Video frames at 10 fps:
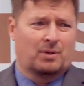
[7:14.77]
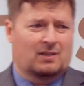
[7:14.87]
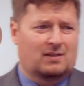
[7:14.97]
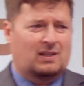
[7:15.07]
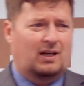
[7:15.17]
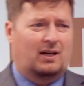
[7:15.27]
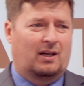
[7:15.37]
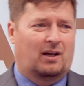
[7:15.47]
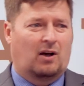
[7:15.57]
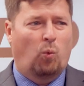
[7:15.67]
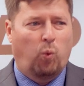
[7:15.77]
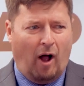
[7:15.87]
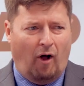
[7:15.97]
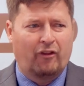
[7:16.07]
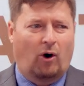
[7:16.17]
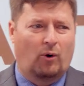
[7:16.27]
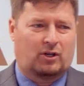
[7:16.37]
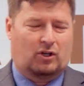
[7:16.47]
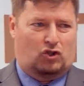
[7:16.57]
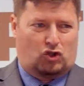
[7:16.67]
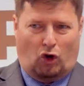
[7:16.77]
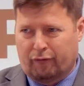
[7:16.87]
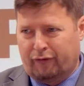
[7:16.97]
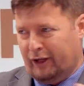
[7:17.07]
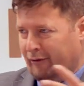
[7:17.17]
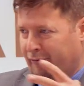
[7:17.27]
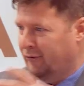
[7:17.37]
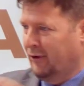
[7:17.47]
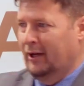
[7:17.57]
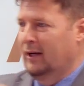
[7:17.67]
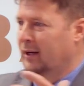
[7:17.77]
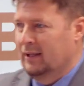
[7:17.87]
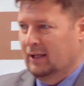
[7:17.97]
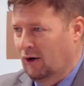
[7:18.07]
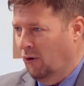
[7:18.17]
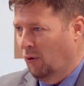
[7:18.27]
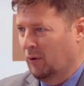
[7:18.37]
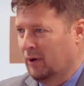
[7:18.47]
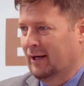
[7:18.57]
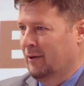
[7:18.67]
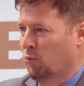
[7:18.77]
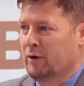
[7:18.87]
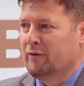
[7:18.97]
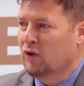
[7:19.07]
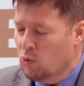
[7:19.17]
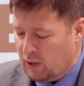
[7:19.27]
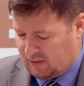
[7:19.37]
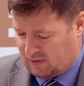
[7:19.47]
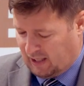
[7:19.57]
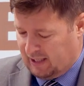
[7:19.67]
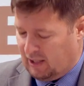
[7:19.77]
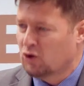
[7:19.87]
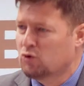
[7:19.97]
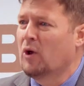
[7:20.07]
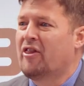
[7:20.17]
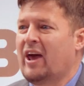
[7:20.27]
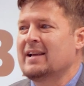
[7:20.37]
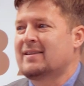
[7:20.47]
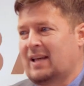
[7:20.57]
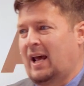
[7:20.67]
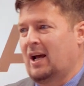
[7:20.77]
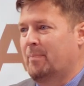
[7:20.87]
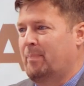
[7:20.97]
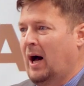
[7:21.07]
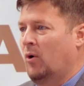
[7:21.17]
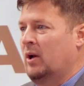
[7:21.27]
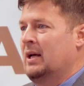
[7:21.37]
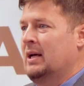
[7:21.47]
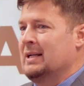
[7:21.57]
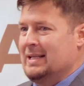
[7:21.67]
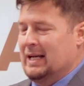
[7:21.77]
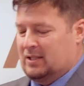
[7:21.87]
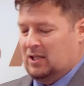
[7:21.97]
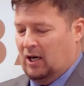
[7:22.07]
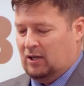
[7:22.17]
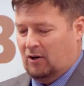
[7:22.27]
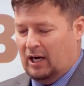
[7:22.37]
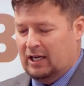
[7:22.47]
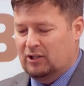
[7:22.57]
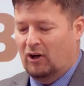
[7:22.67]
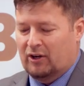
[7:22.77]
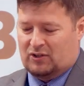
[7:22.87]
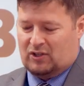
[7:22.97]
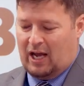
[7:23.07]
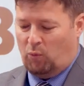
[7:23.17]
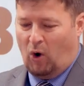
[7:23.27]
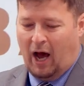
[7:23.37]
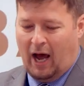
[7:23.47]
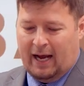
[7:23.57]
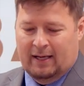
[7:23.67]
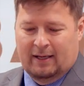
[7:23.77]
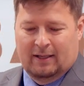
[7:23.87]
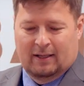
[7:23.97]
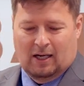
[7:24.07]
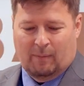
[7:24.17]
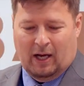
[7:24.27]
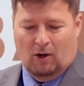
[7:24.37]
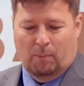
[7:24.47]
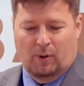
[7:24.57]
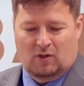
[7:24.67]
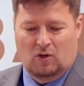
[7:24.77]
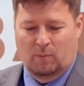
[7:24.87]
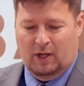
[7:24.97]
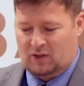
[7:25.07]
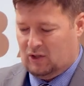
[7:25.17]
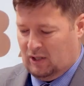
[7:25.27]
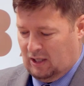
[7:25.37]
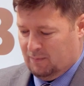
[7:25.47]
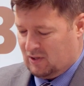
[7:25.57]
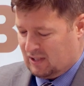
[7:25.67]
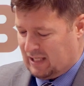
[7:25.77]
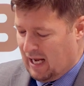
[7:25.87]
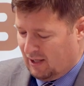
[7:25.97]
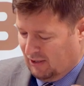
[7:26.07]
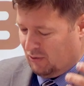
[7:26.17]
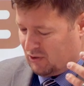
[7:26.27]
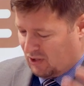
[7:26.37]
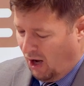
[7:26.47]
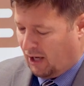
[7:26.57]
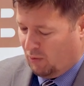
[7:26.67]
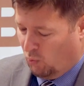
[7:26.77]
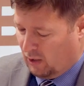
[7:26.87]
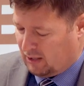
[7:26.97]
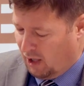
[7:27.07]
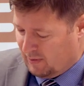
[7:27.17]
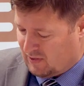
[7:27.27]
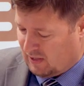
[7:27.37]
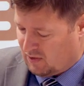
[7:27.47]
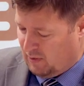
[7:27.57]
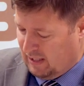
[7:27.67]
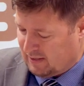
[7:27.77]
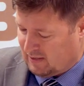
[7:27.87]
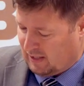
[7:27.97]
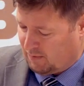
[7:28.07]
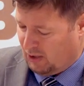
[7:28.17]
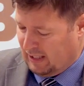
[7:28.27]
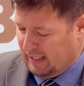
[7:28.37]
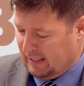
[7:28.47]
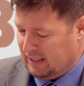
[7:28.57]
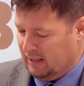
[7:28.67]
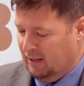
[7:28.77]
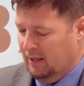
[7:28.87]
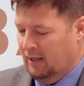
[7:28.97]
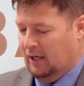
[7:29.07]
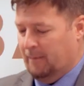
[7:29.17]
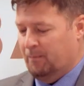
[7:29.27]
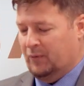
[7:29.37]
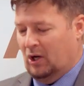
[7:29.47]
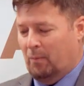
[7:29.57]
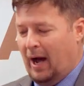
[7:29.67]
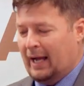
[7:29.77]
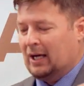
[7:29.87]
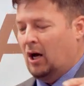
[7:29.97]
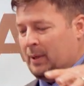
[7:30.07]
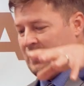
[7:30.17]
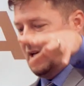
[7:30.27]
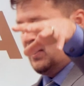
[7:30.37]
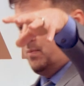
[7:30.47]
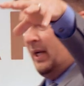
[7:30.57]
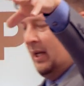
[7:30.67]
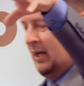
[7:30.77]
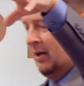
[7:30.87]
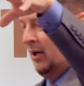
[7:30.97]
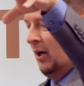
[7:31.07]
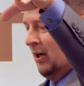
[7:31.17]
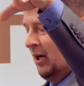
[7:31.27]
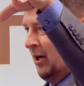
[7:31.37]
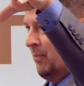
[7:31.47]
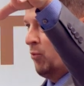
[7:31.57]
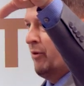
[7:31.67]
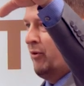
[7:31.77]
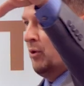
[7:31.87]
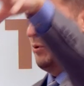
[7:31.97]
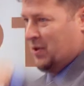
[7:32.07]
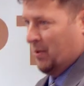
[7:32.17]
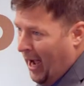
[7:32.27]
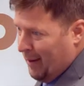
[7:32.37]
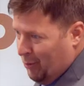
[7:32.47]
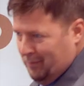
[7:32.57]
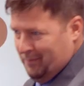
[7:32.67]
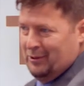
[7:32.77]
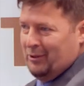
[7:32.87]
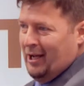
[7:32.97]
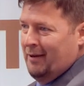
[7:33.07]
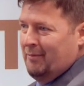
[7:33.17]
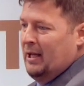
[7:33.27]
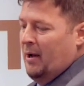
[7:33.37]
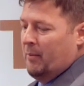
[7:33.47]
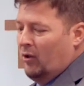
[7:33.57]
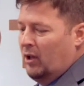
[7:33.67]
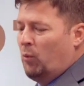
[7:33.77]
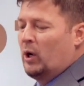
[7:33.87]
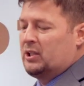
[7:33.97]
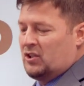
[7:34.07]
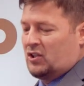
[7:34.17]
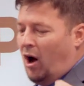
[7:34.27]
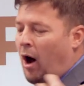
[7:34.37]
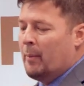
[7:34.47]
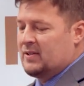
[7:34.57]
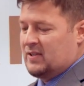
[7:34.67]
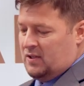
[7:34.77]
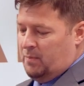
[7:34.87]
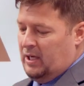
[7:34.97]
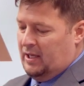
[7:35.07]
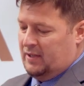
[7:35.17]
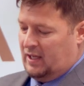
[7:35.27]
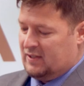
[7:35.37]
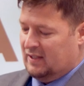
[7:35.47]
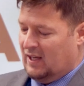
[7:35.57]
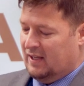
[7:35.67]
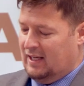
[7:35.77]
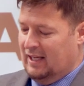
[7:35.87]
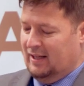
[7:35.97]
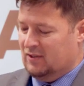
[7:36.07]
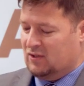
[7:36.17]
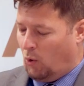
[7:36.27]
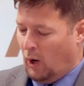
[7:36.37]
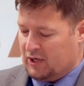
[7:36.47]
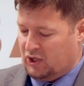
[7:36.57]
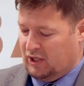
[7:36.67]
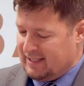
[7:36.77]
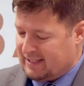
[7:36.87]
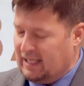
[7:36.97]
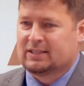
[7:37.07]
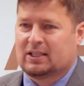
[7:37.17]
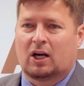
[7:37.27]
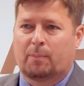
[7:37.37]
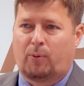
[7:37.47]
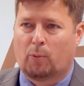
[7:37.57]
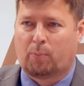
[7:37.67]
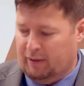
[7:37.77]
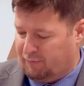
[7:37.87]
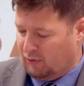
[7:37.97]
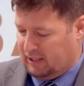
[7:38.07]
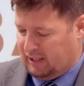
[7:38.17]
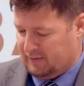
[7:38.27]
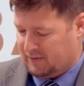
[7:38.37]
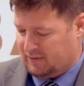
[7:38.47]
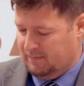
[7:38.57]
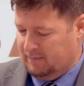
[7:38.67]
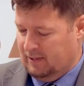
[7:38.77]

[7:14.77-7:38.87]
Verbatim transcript: but this is a, a well known conservative you know, uh, reviewing site, here's what they say about TikTok, all right? And you'll understand why um, I don't put too much um, you know, stock in what Common Sense Media says about anything. Um, you know, my Common Sense Media um, review is the Bible, okay? But look at what just Common Sense Media says. It says, this is a question Is TikTok appropriate for kids?